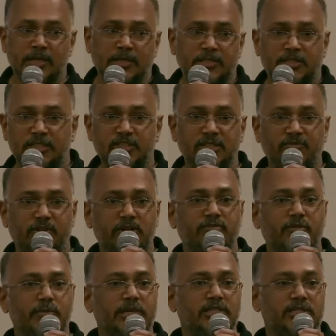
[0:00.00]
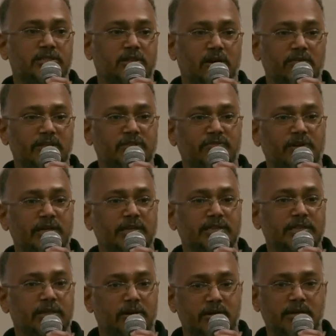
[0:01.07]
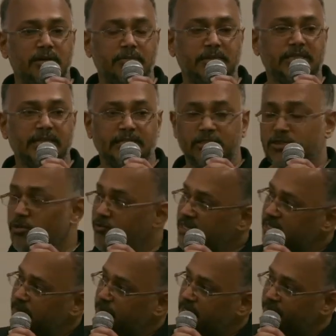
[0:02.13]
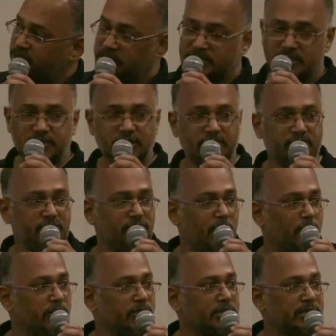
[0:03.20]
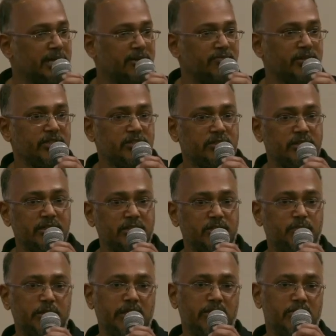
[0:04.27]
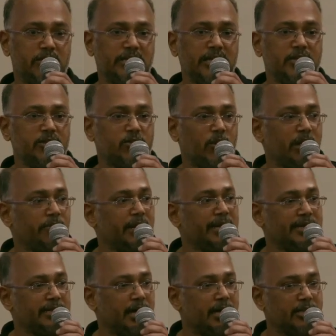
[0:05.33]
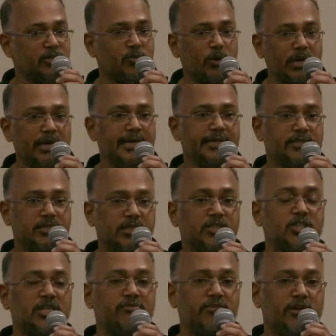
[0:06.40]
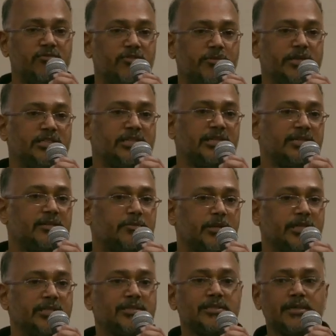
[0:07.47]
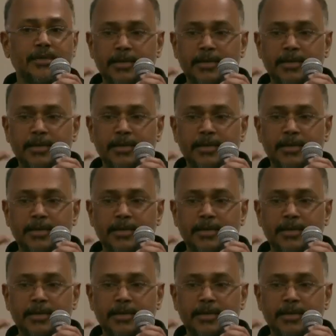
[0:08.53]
Searching for information is always fun in the things. So we did a bit of research, and we found out that we turned to spend around $10 to $12 million only in searching for information in enterprise.